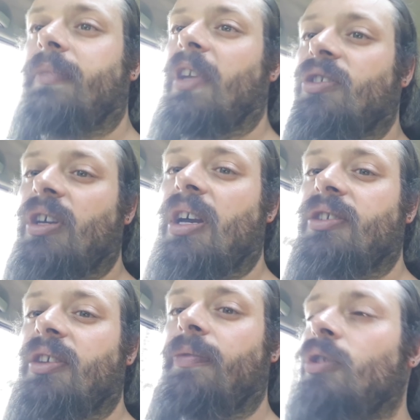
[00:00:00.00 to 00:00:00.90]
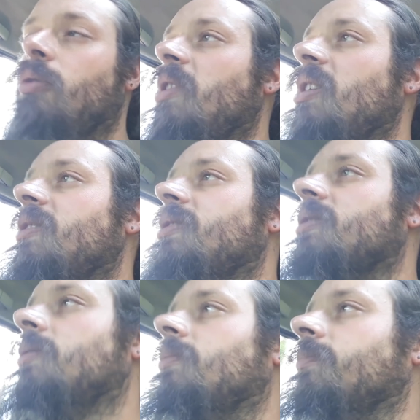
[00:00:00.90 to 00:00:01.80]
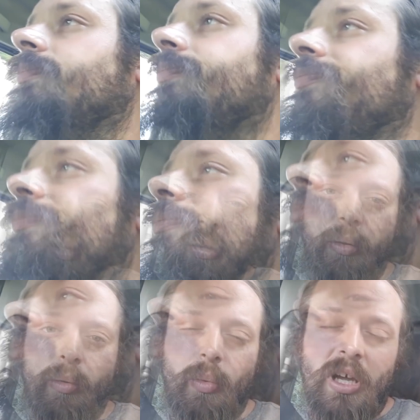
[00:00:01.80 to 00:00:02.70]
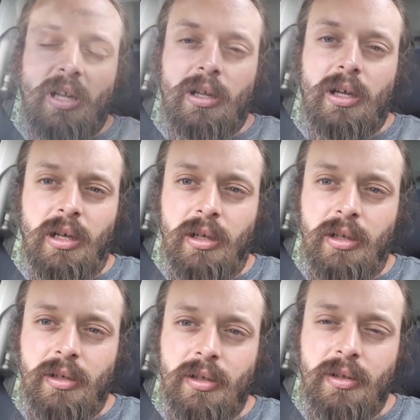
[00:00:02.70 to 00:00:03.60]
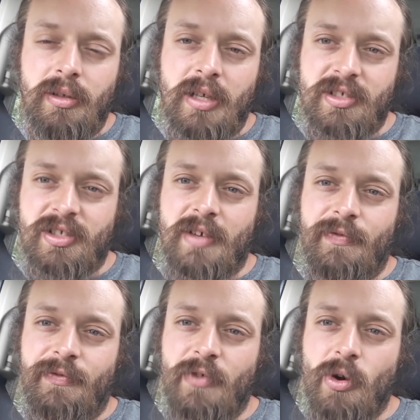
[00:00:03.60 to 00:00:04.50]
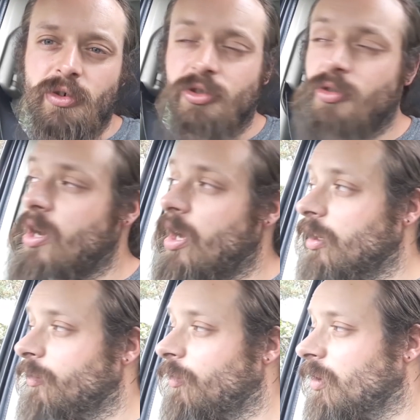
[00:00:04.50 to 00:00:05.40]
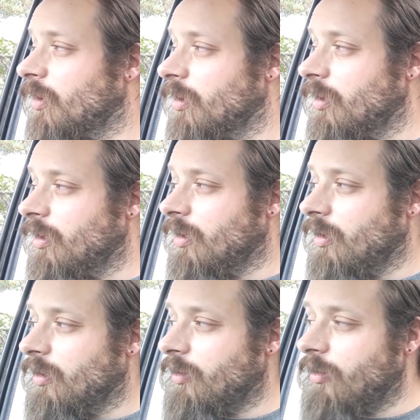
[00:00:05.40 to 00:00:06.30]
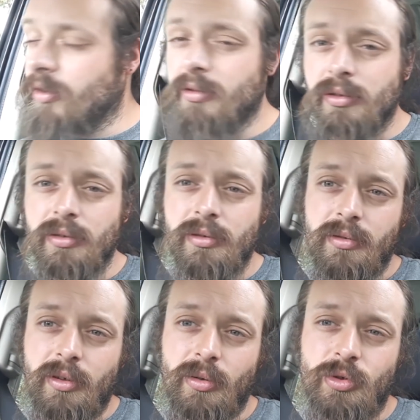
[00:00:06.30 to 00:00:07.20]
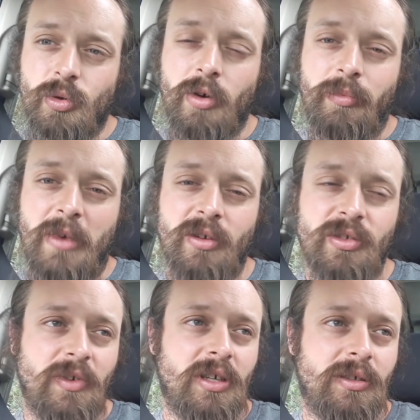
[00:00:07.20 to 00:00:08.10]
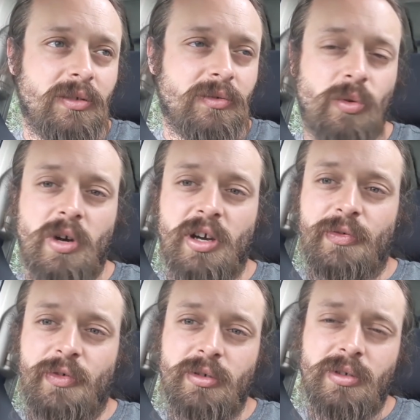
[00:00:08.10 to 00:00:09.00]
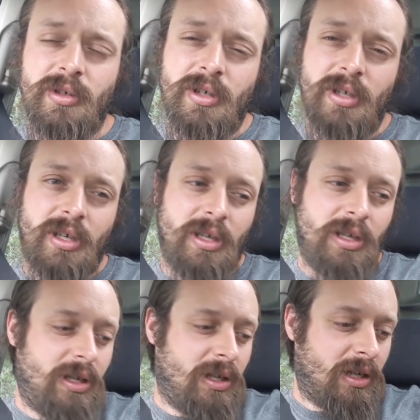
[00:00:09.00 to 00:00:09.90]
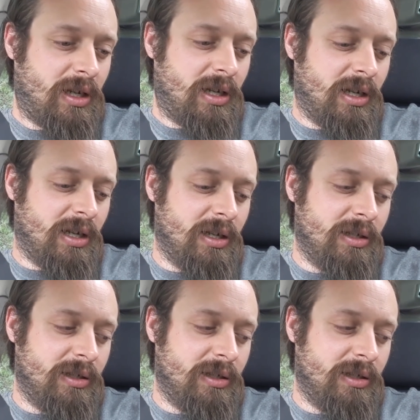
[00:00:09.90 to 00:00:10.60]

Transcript: catch you guys in a few minutes. Well, that's that forest drive done. All 12 miles of it. It's quite fun. Went